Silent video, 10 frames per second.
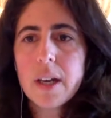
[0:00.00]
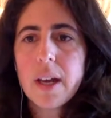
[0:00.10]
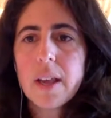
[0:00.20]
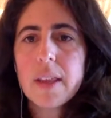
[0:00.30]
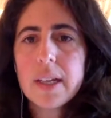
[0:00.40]

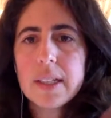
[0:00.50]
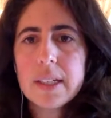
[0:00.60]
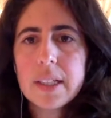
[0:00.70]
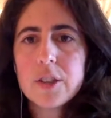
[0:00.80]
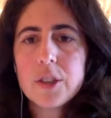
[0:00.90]
They
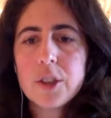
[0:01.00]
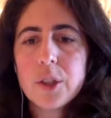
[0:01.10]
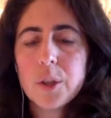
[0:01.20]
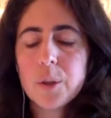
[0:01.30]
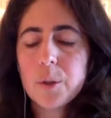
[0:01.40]
need
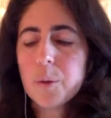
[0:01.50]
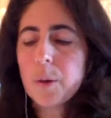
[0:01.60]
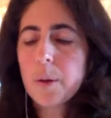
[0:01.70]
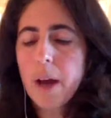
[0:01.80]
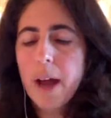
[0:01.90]
to,
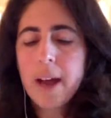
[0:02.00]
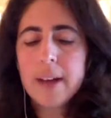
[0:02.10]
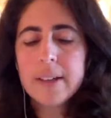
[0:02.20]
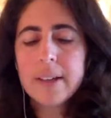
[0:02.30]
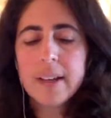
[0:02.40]

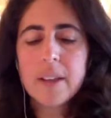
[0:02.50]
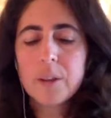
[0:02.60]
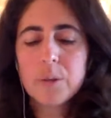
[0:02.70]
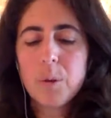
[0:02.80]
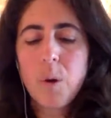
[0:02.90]
and
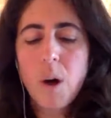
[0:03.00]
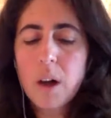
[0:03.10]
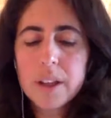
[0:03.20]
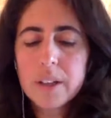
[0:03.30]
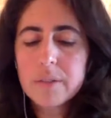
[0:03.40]
through all
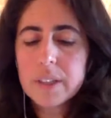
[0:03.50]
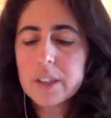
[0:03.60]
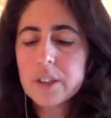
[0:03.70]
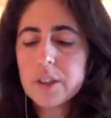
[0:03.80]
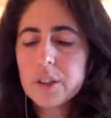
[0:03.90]
their
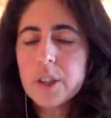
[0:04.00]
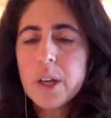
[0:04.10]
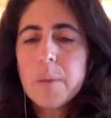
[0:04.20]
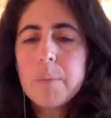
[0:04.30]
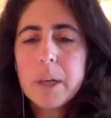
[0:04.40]
research,
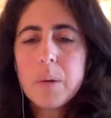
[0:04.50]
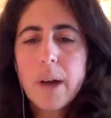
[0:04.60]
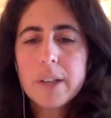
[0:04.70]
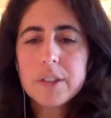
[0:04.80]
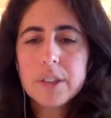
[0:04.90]
be
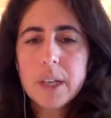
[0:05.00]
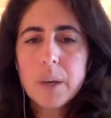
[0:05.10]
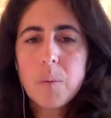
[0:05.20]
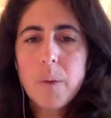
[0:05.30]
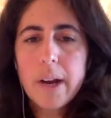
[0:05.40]
questioning
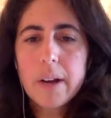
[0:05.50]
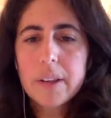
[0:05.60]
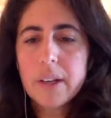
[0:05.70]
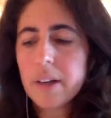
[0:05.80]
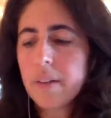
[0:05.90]
where
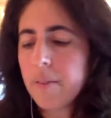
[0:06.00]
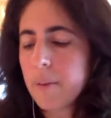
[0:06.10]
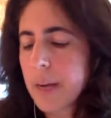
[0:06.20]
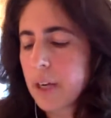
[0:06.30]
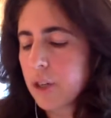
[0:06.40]
their
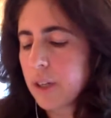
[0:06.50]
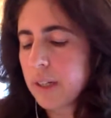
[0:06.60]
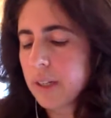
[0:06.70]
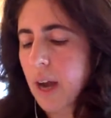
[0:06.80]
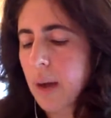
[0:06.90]
information is
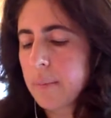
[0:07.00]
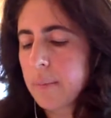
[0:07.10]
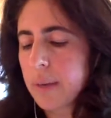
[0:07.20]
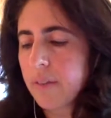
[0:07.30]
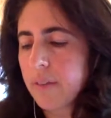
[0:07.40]
coming
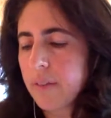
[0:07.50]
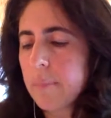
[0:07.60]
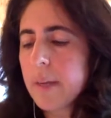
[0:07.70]
from.